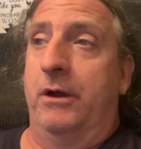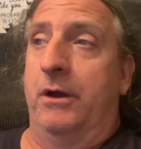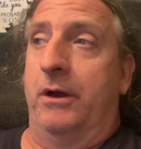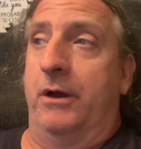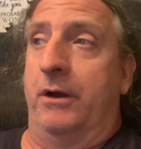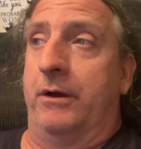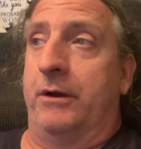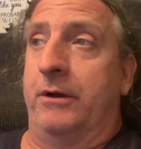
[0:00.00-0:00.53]

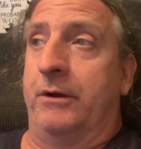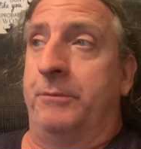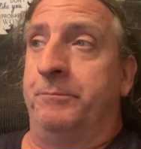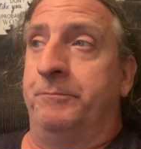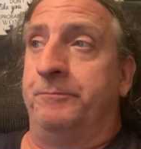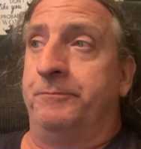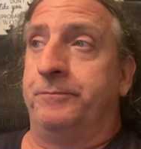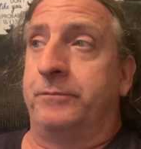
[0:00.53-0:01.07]
Um,
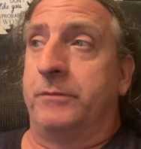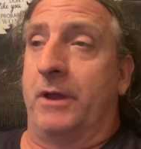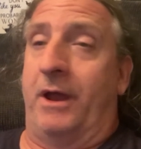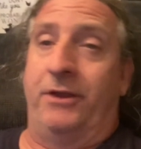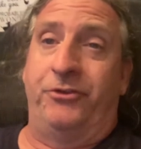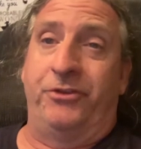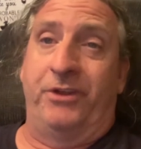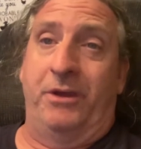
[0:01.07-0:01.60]
I
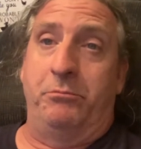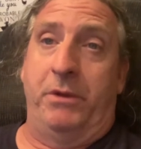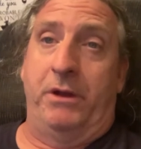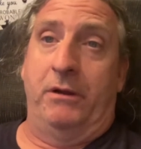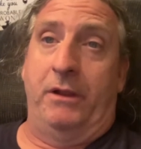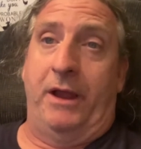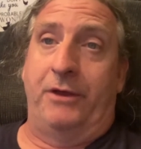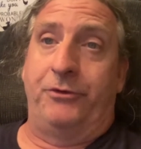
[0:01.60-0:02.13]
slept better
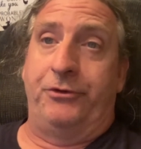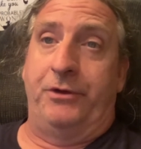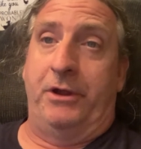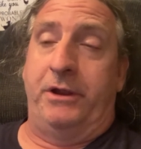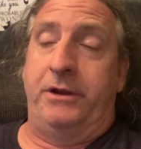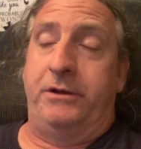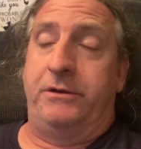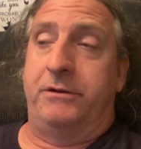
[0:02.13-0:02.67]
last
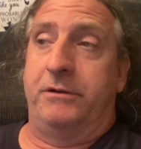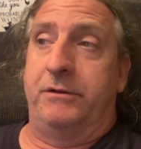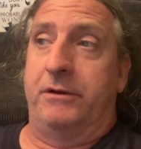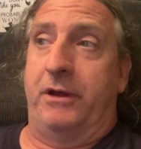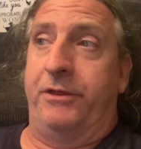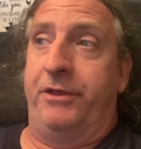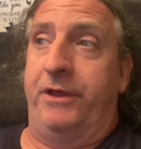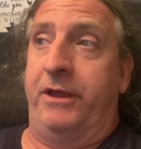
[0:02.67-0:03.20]
night,
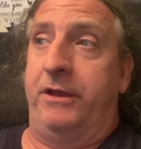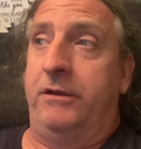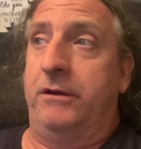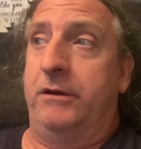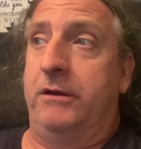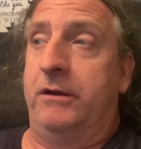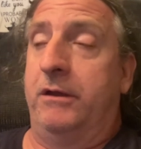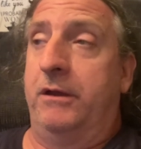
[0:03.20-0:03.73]
I think.
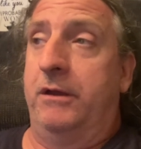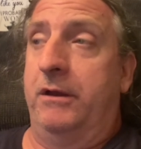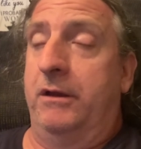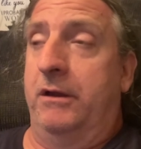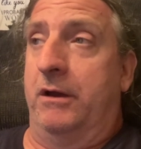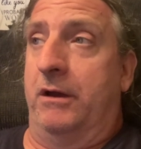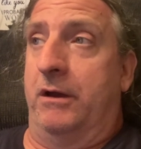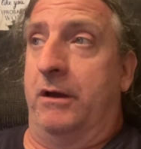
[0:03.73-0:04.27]

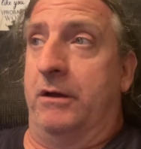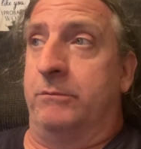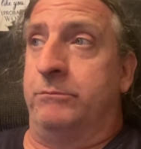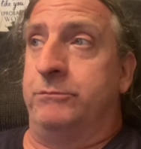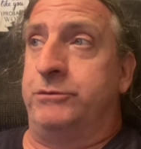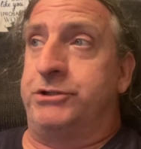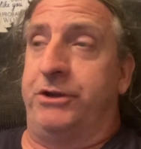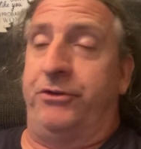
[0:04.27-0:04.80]
Um,
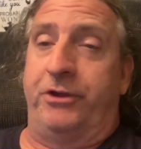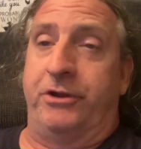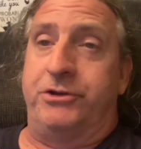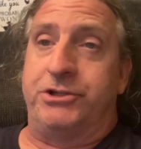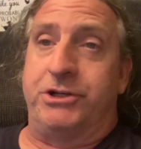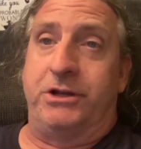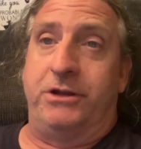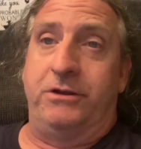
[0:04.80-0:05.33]
she said
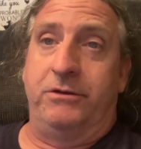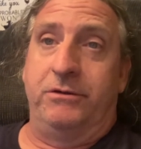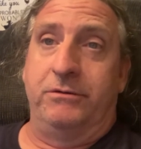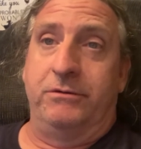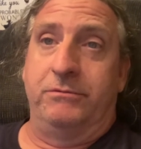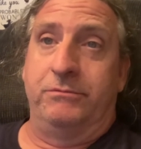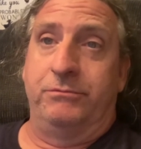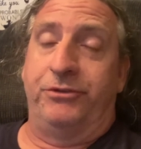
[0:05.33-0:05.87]
she
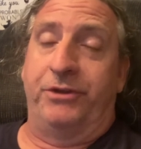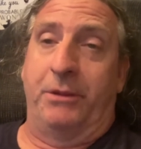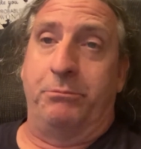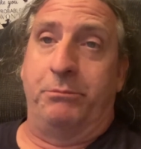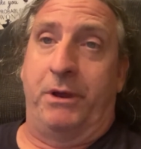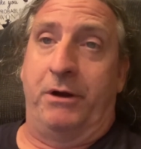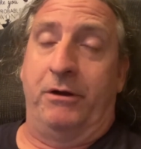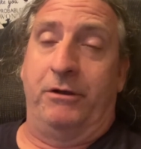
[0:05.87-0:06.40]
slept
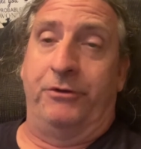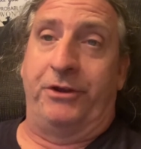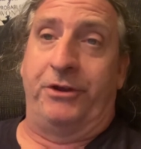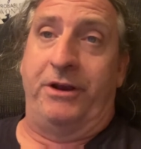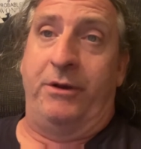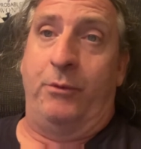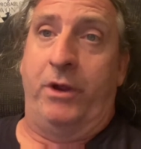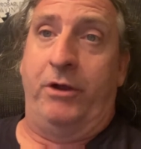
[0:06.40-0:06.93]
better because I
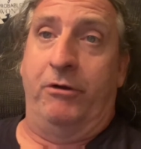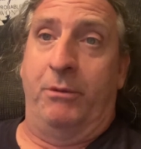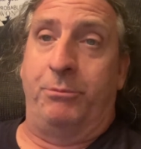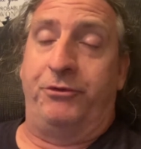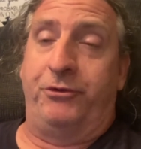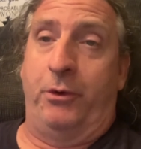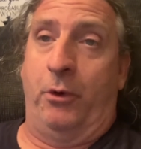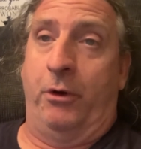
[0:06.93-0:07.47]
didn't wake her up
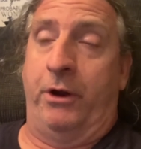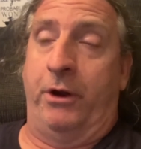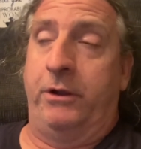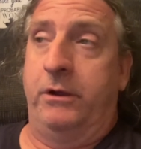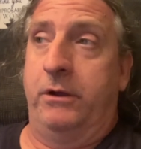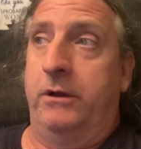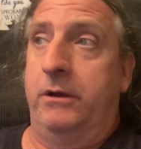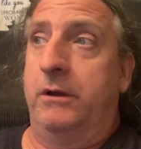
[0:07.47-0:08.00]
snoring.
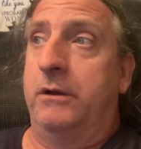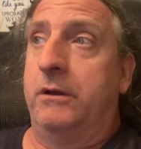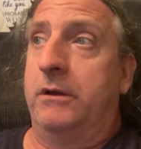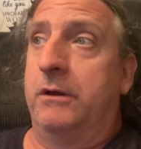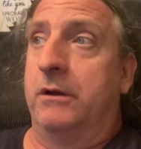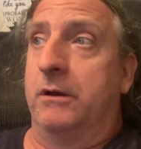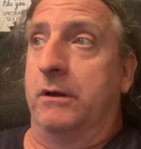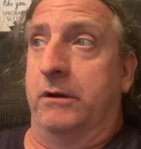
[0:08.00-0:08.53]

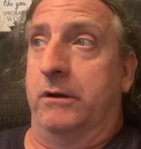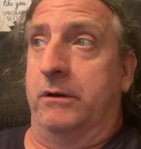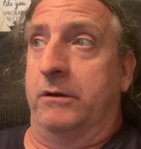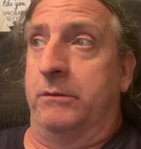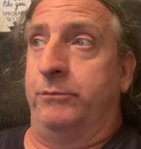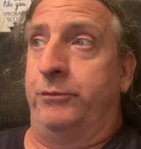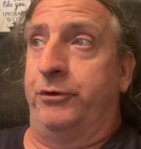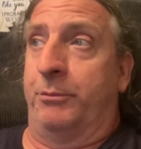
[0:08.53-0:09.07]

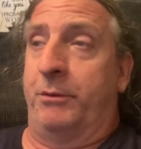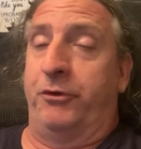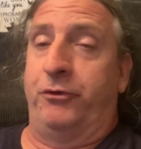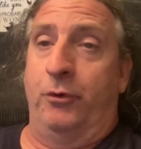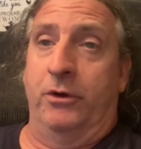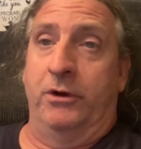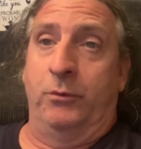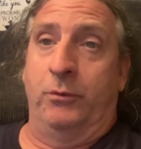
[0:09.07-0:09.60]
Um, so my
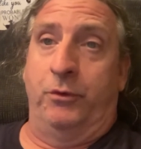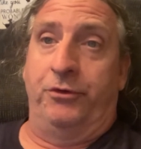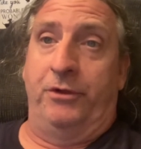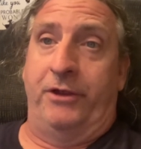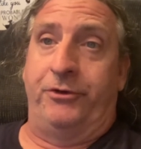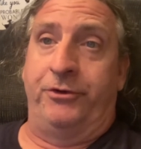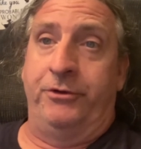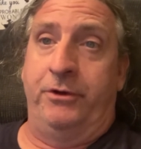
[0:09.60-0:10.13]
snoring was
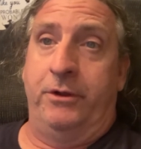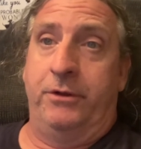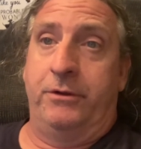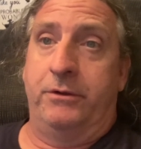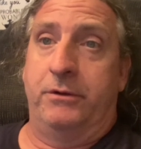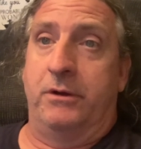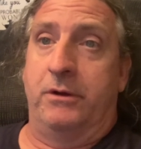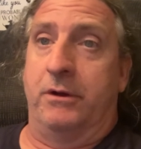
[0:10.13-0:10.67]
lessened.
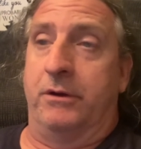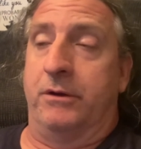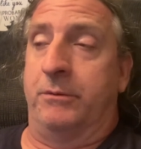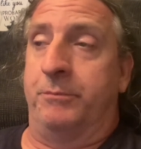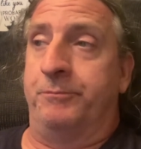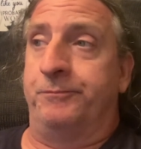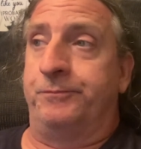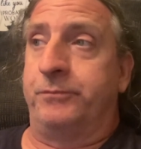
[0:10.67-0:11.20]

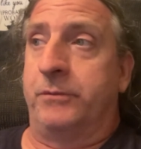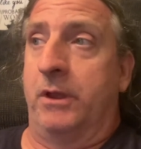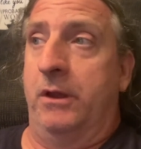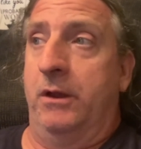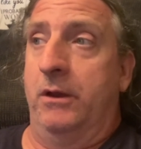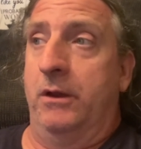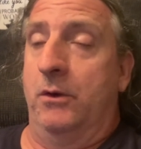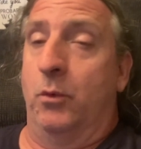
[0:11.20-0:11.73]
Um,
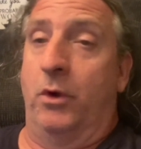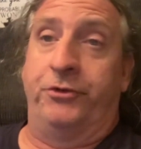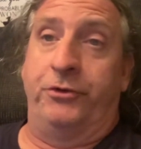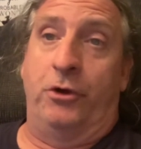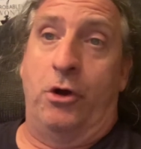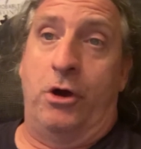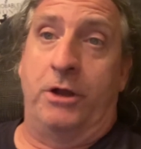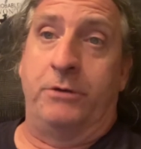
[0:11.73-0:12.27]
wasn't
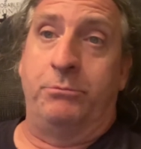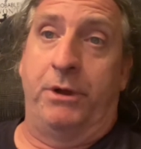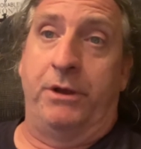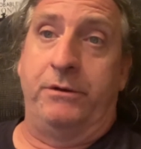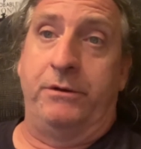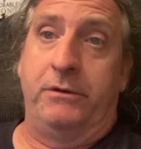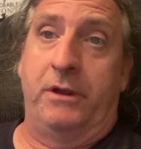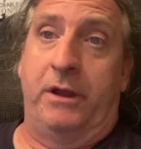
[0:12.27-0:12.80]
gone, but
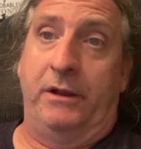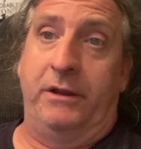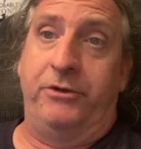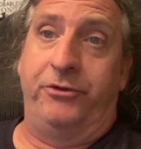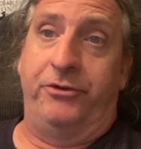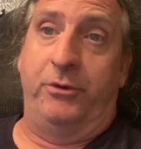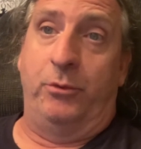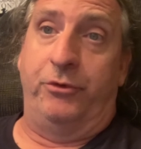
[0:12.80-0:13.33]
at
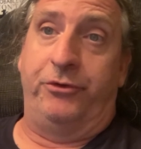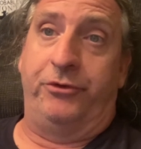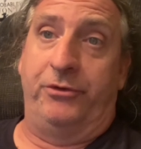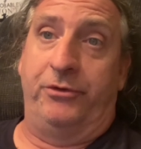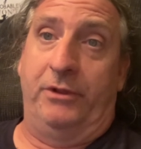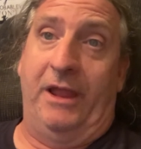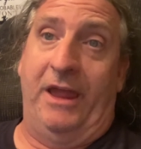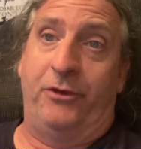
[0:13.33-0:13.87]
least it was
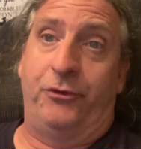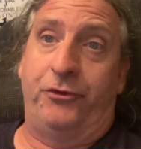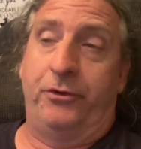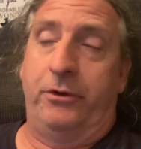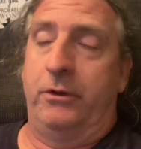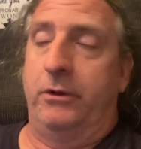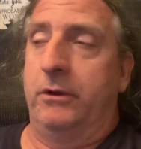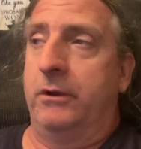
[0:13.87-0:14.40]
less.
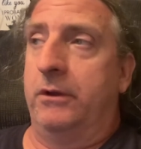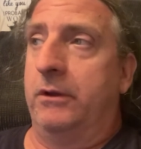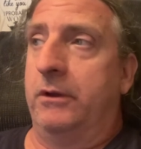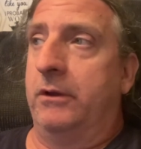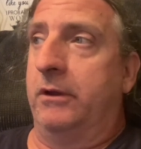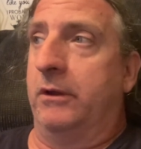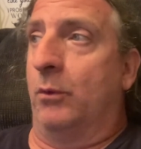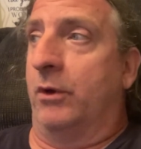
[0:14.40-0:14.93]

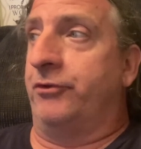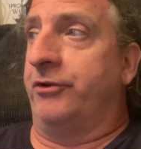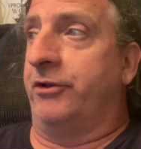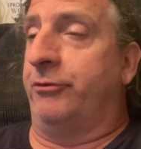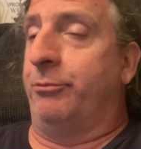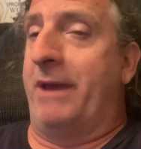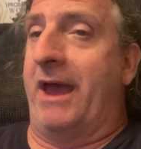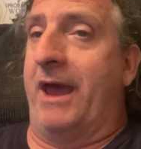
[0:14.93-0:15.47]
It wasn't as
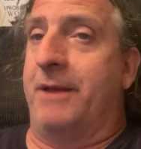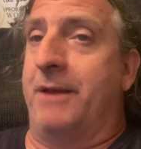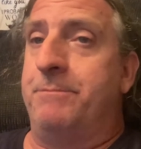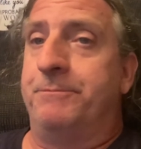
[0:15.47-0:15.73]
bad.